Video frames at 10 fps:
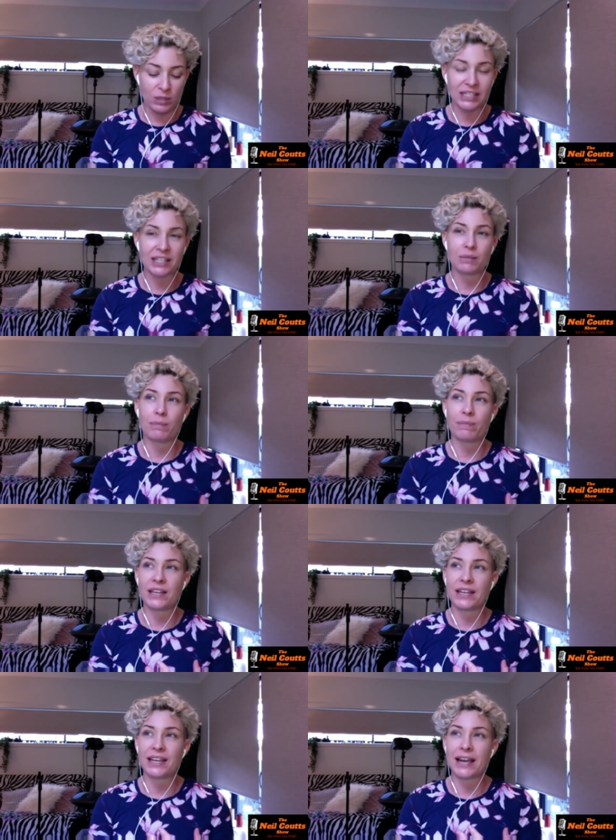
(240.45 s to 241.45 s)
was in the,
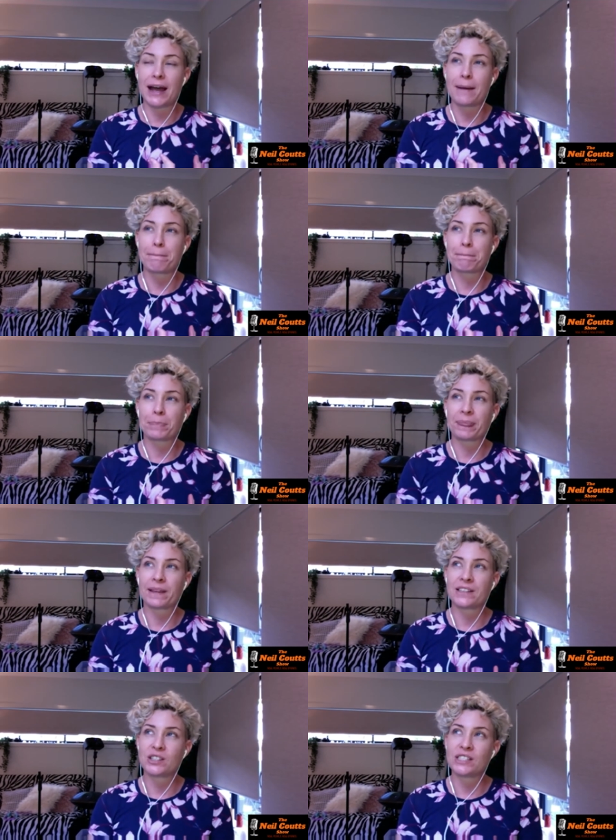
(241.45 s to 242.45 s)
the um,
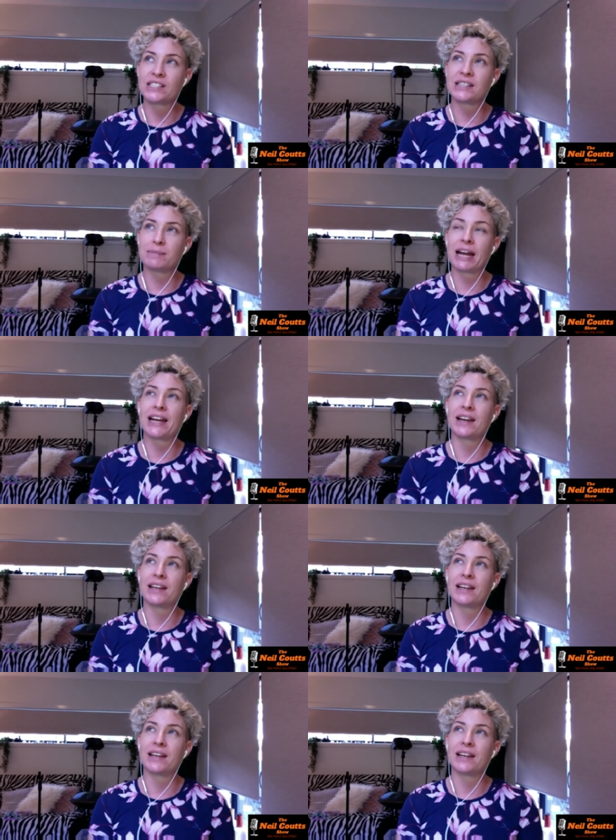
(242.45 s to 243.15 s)
so this is in my,